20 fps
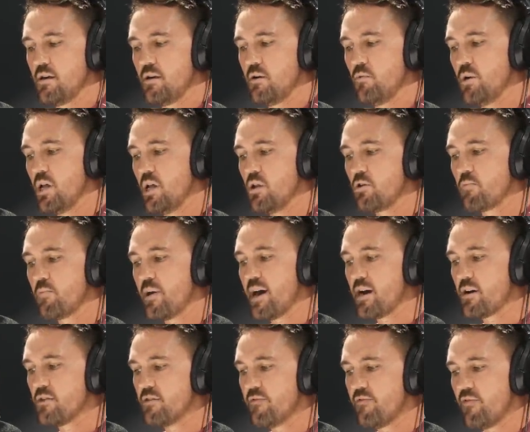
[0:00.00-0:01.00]
when I look
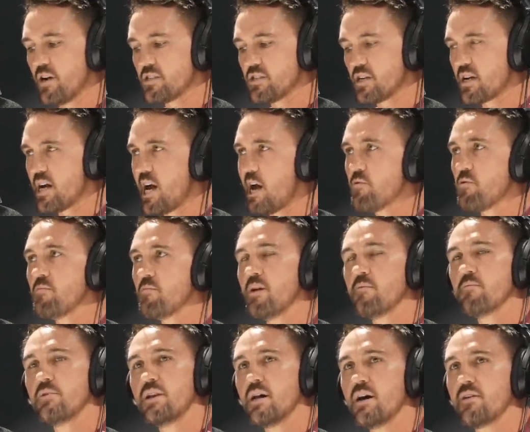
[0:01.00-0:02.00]
back on the fights, I can't
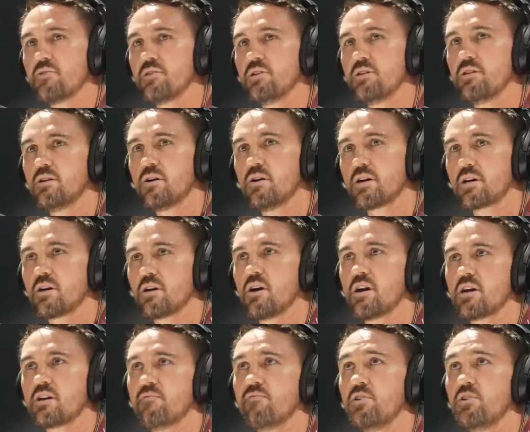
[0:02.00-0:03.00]
remember nothing. I
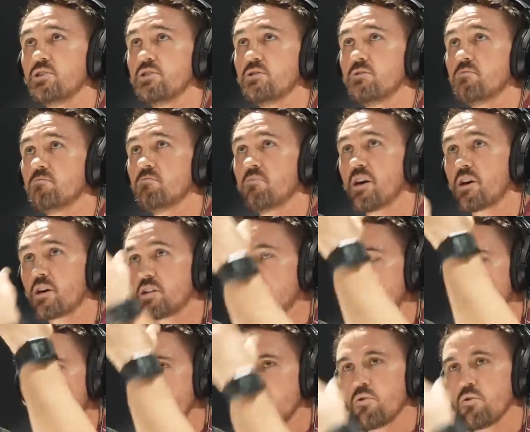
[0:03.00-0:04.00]
I can vision like a
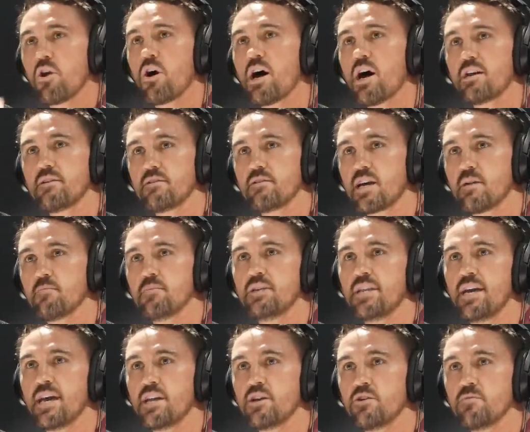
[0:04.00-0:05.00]
single light coming
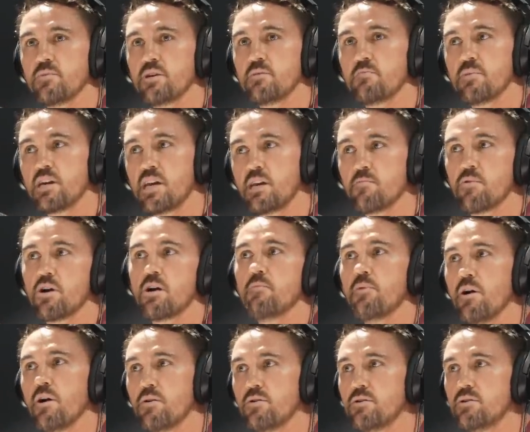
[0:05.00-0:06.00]
down on me, me and my
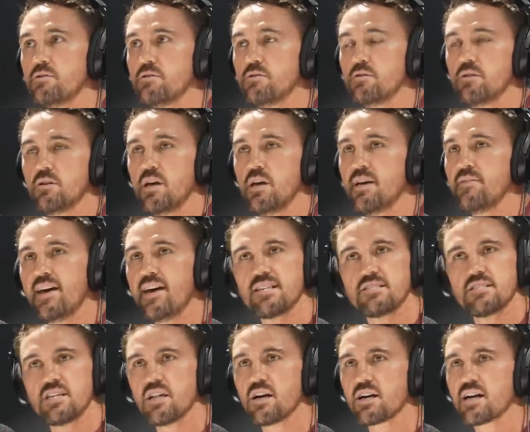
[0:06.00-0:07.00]
opponent, and
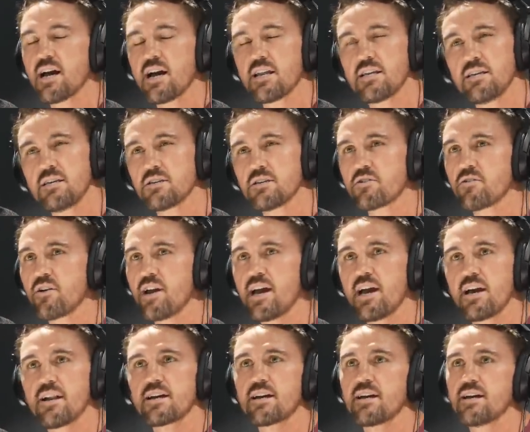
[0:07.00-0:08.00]
that's it. I can't hear the
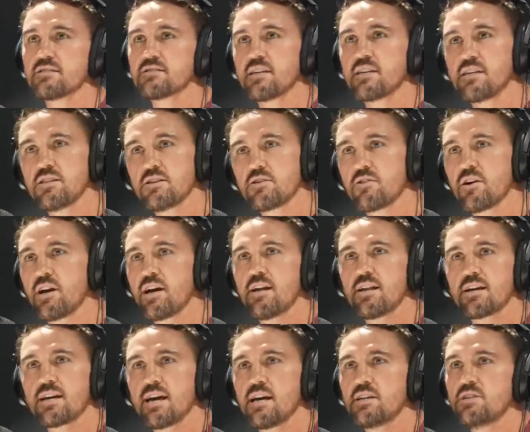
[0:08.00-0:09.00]
crowd. I can't see the
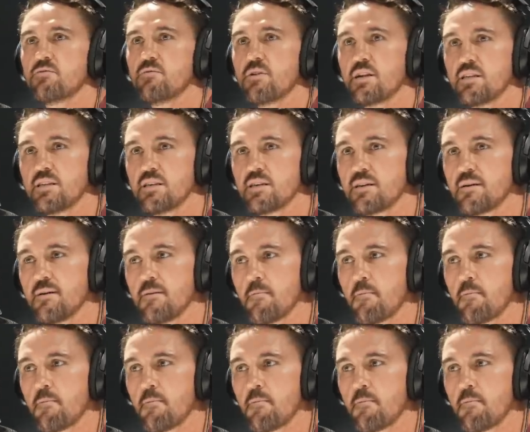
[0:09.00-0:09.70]
crowd. I can't do anything.